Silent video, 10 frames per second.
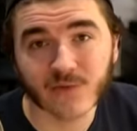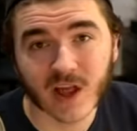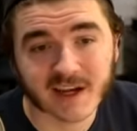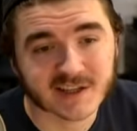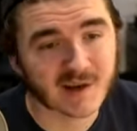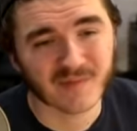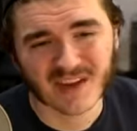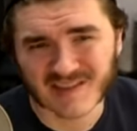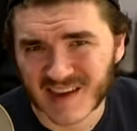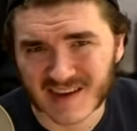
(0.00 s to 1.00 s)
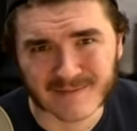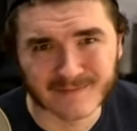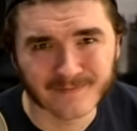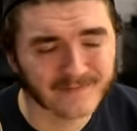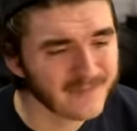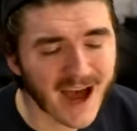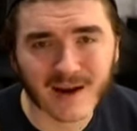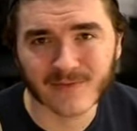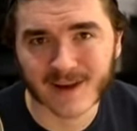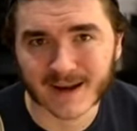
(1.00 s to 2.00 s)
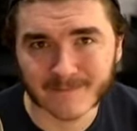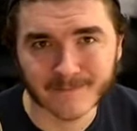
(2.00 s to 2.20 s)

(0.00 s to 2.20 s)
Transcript: Flakes, D. Not a fan.